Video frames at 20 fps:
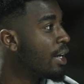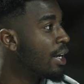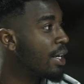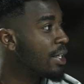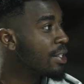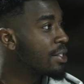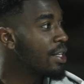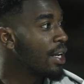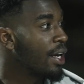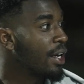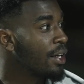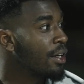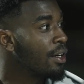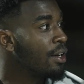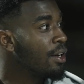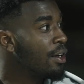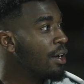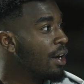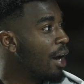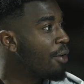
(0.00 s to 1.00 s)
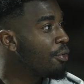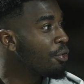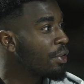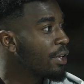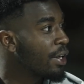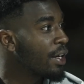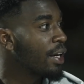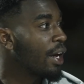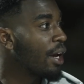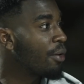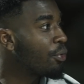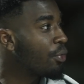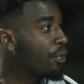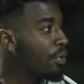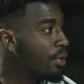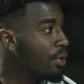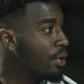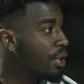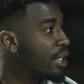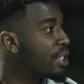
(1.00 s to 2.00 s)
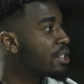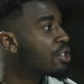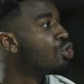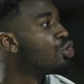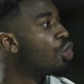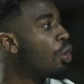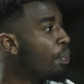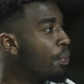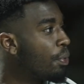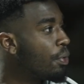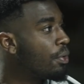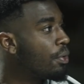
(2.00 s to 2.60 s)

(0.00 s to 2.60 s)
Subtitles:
is like everything have his job.